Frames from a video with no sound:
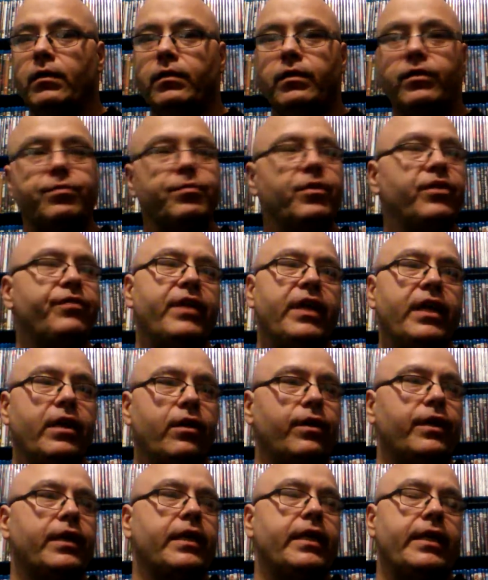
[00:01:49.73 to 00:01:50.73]
This movie
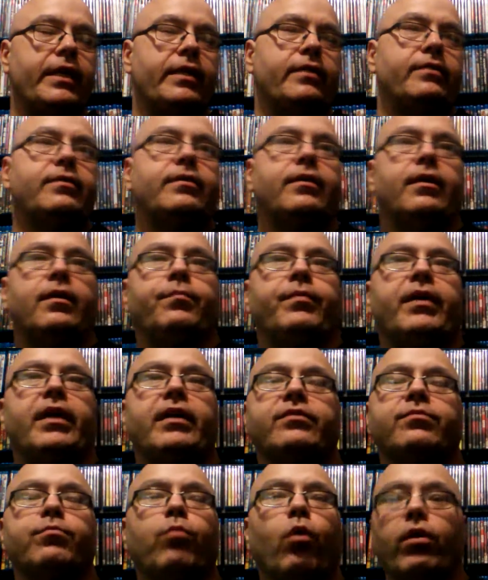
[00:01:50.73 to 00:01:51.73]
here,
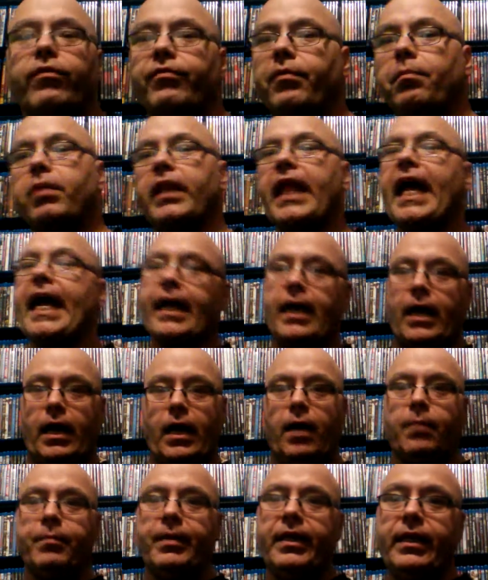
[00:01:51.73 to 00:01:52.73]
it's more of a black
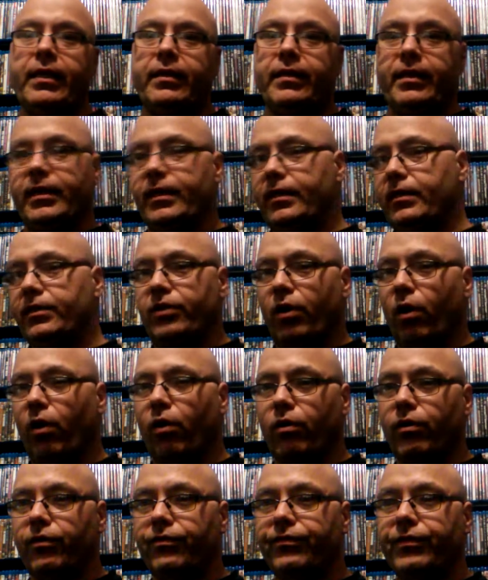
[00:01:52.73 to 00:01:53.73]
comedy than it is a
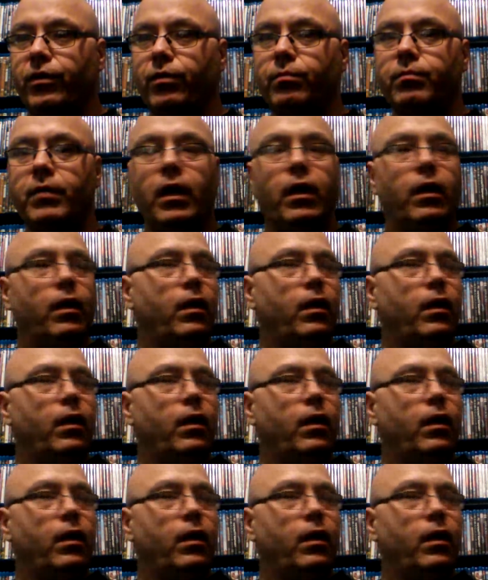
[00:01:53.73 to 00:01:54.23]
horror film.